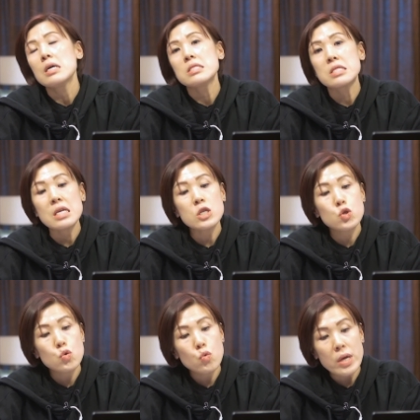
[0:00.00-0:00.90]
these
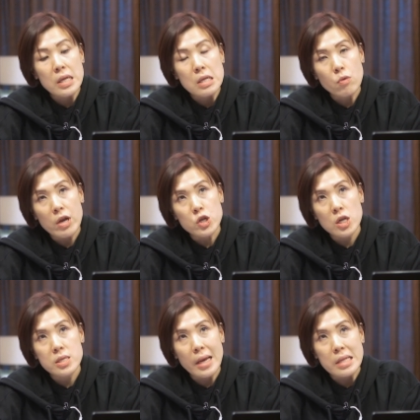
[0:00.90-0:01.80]
two
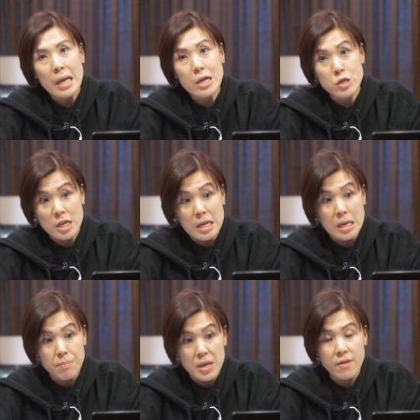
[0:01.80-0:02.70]
integrations can actually
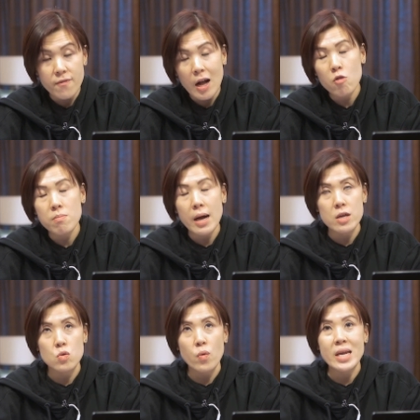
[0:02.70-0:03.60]
be found by
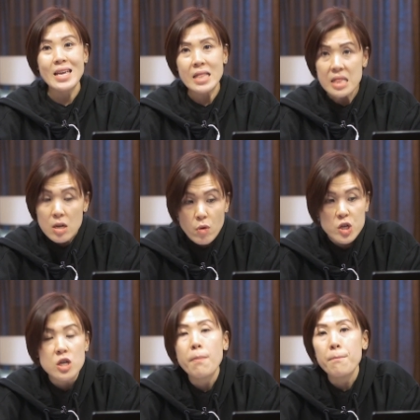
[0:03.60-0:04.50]
doing
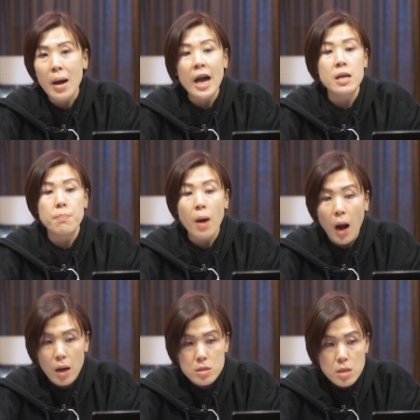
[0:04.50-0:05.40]
integration by
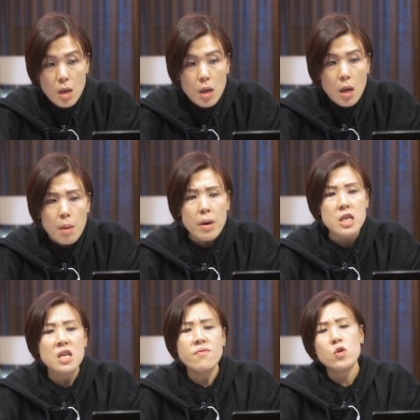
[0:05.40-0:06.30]
parts. But
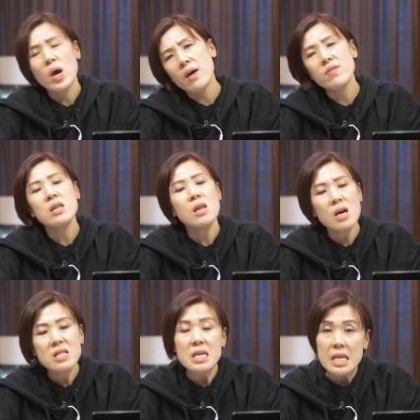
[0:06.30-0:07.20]
if you haven't
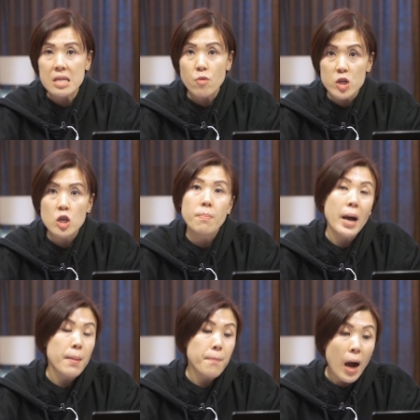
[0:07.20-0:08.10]
learned integration
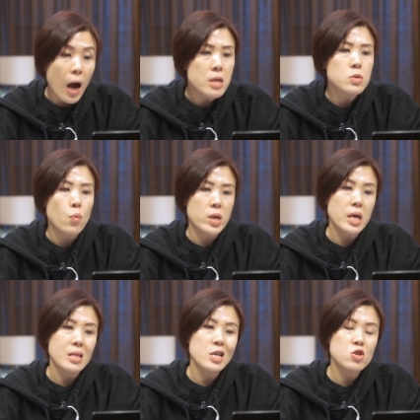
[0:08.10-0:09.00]
by parts, we
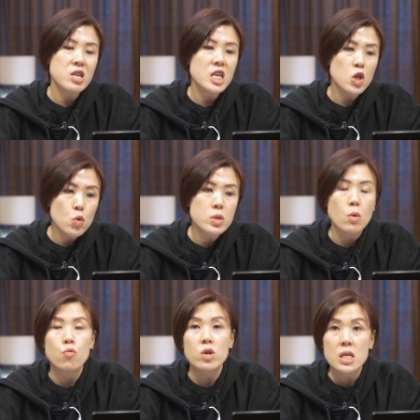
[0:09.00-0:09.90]
can actually use the
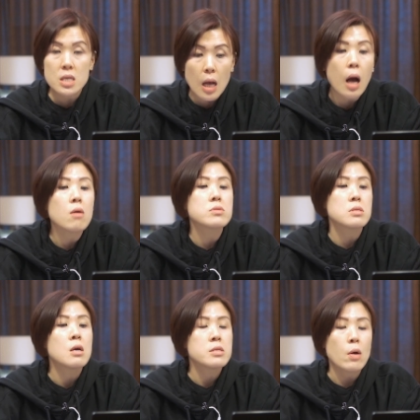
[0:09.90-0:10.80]
result
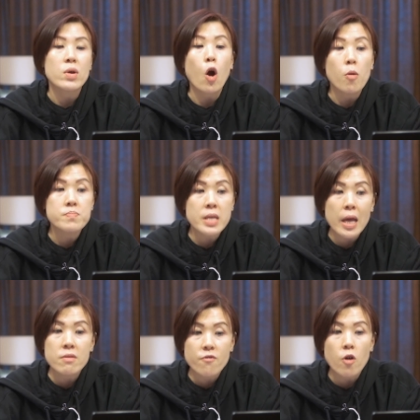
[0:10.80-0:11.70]
that we
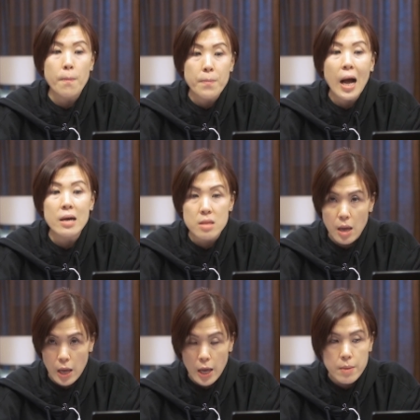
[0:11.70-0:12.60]
obtain from part
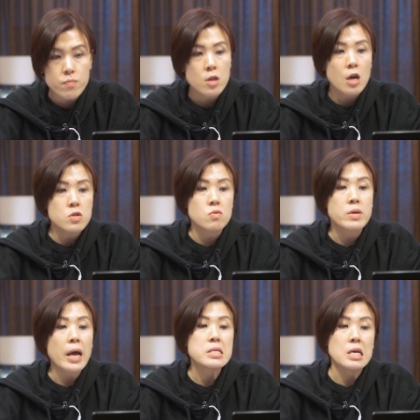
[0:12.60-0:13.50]
A to
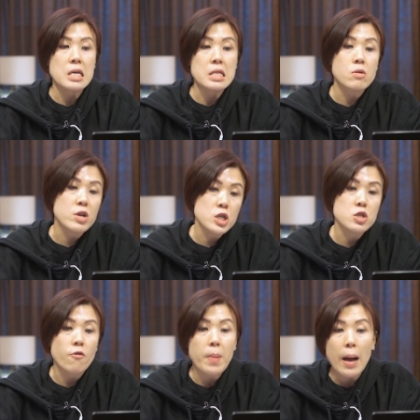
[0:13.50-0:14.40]
get the integrations
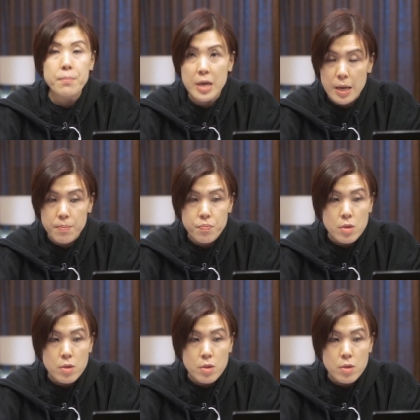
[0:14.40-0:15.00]
of part B.